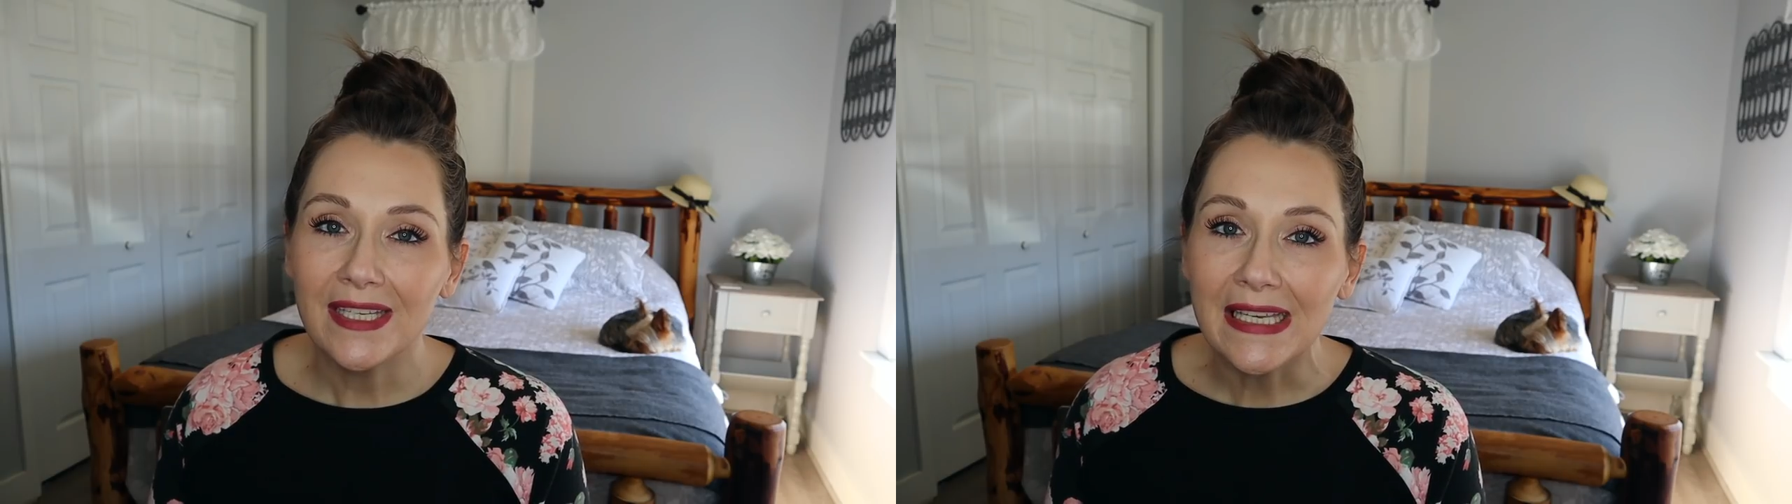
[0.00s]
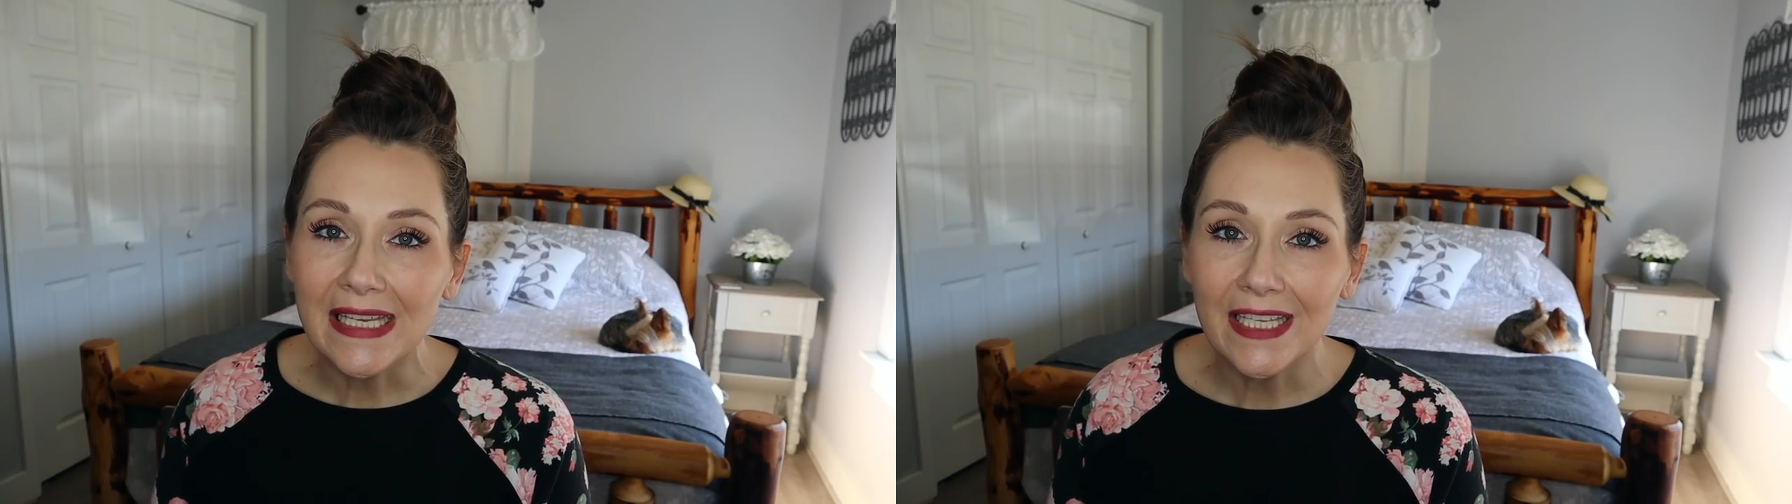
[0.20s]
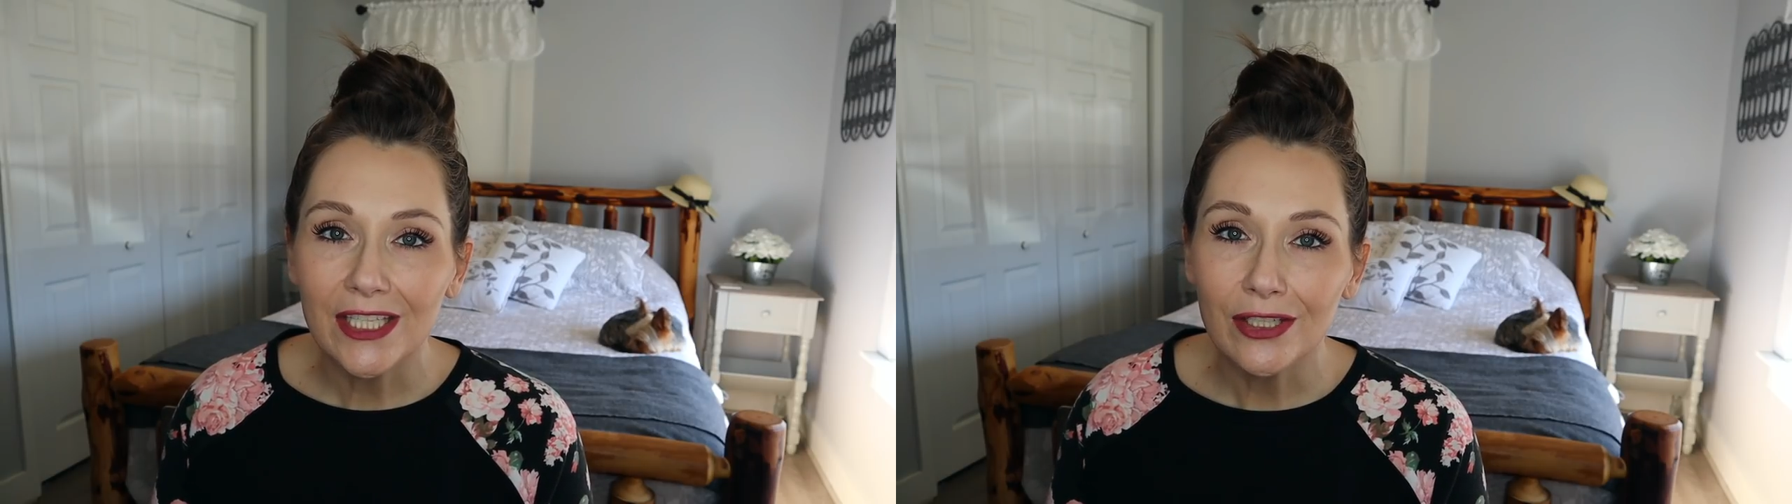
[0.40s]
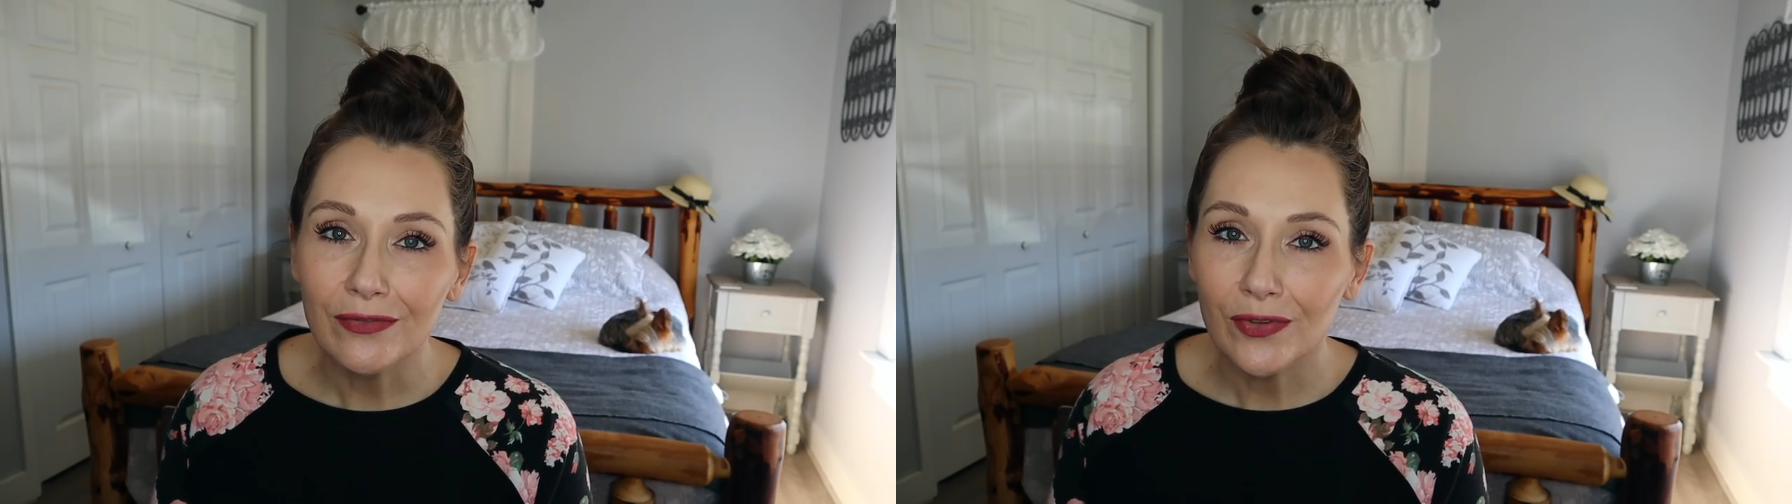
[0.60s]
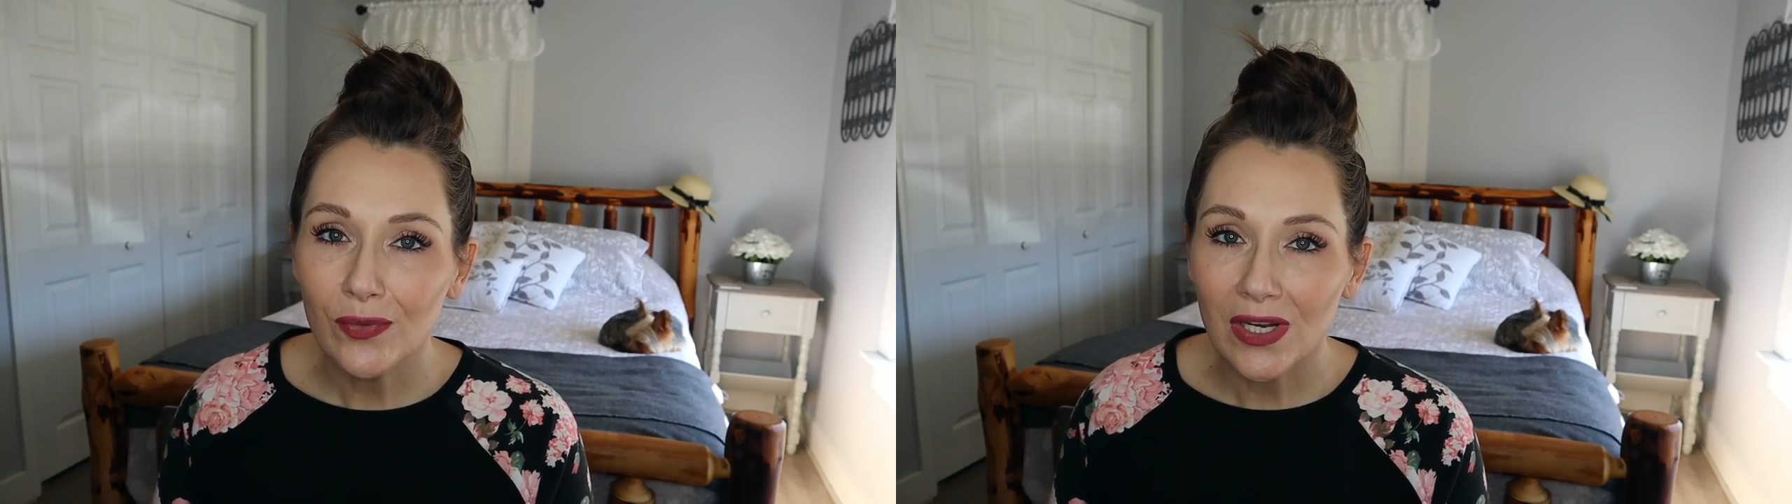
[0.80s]

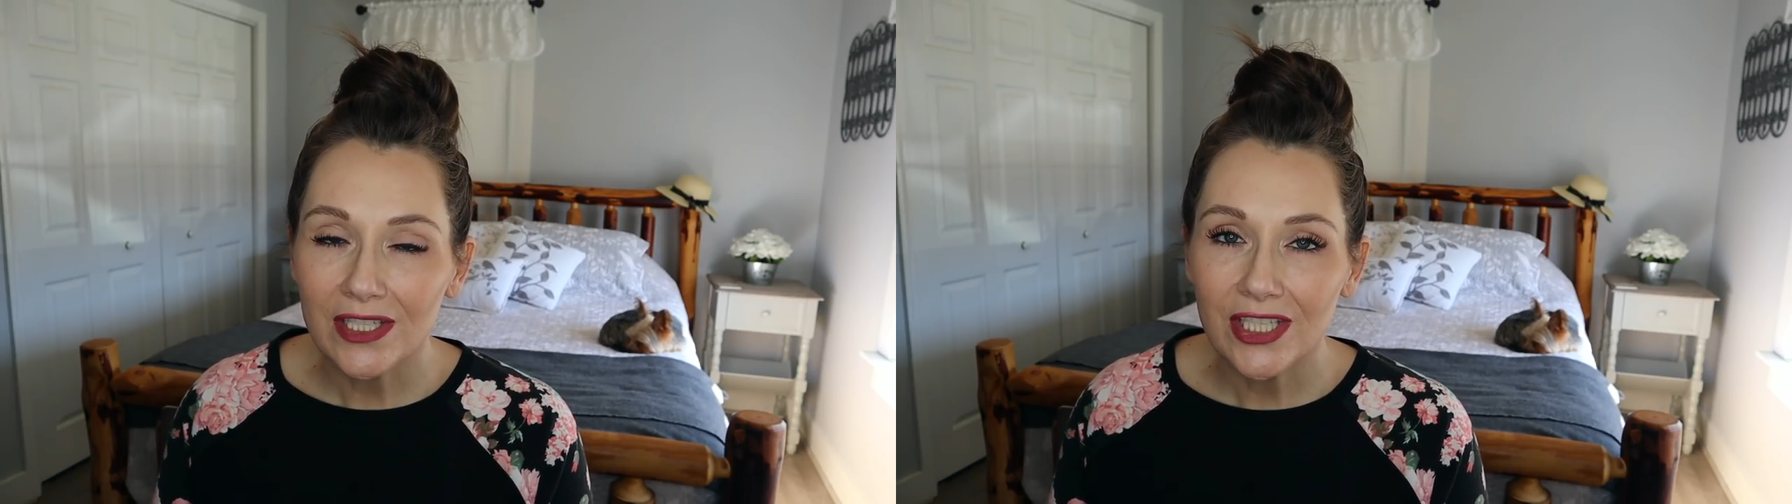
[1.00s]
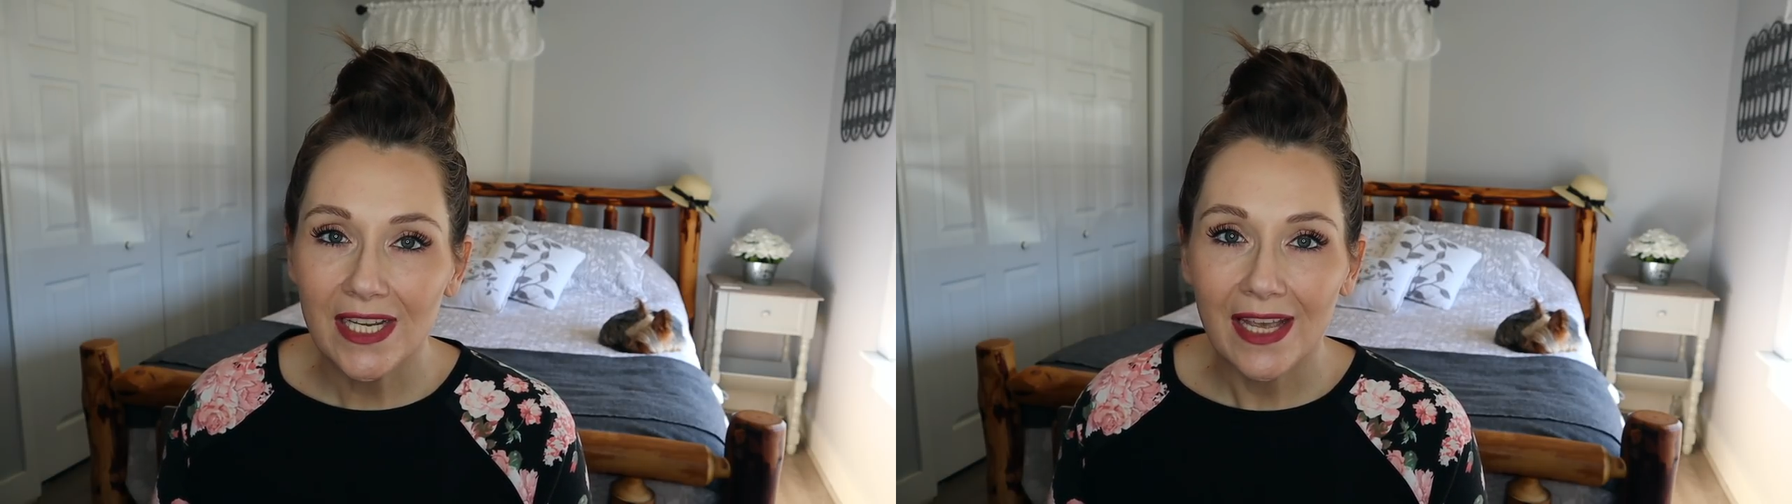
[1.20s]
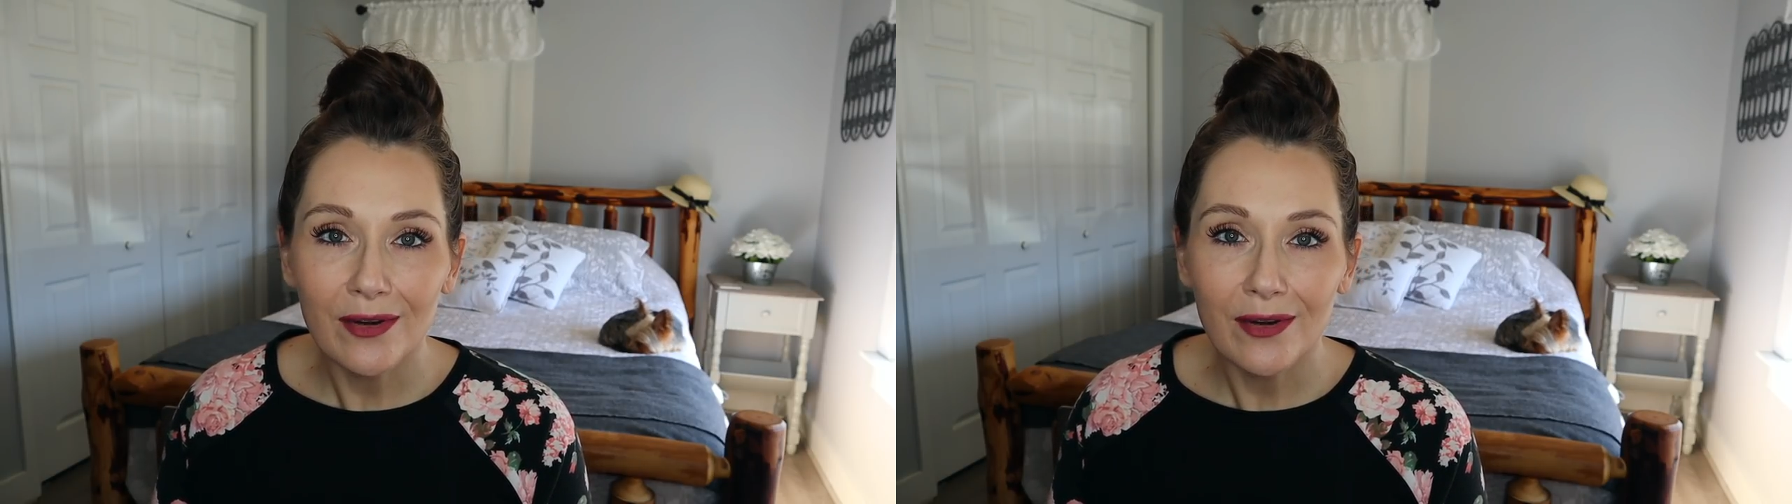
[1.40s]
again for watching.